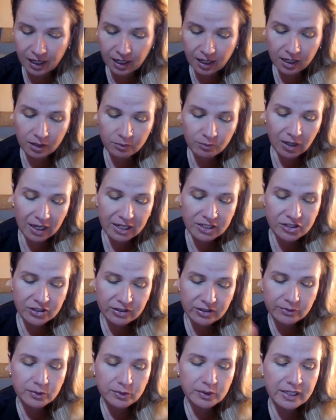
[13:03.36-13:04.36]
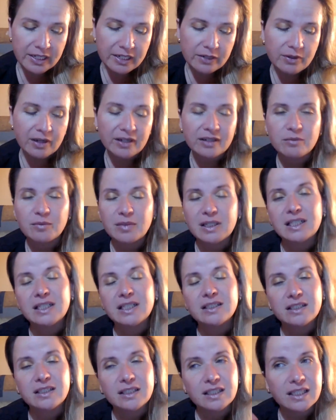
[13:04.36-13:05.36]
I generally
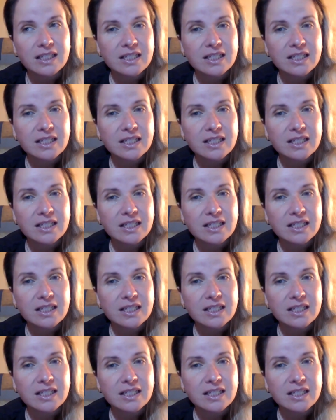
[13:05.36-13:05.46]
recommend at